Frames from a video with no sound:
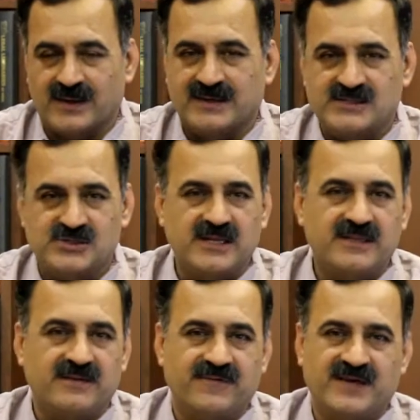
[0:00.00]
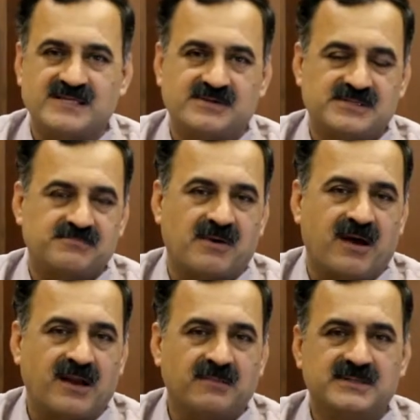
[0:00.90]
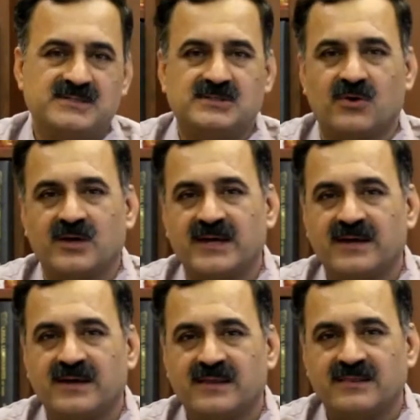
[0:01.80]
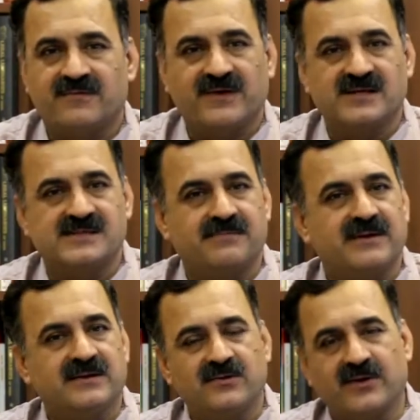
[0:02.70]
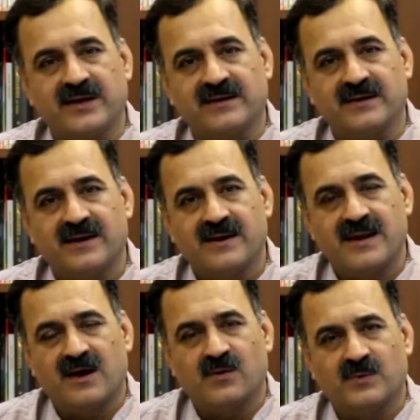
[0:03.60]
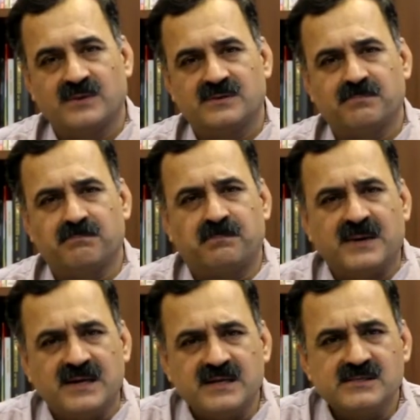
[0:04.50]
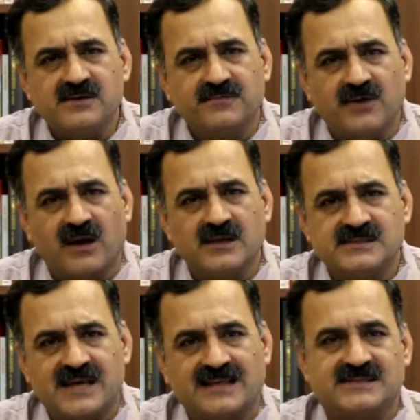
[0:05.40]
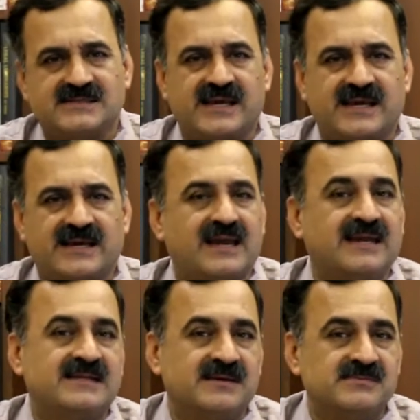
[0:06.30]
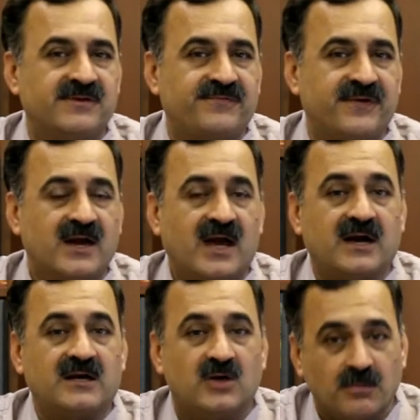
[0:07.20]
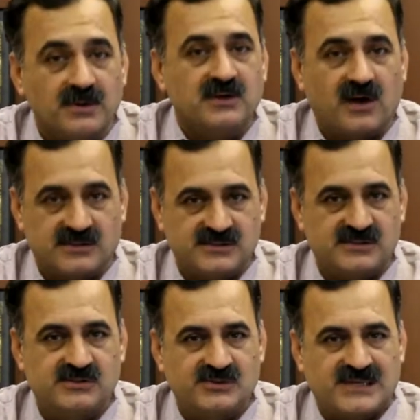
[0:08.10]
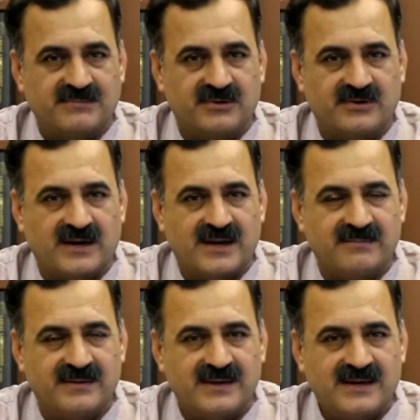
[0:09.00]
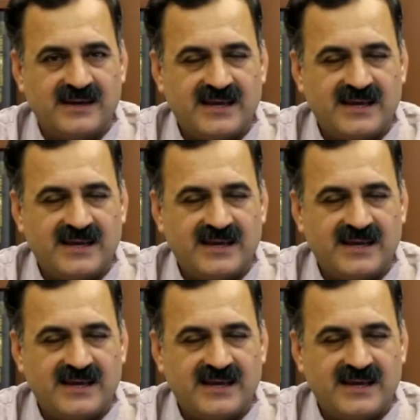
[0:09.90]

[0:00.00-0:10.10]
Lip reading: Well, initially the figures were small, but slowly the figures have been growing. Now, with billions of dollars at stake and in terms of a global cost to cybercrime,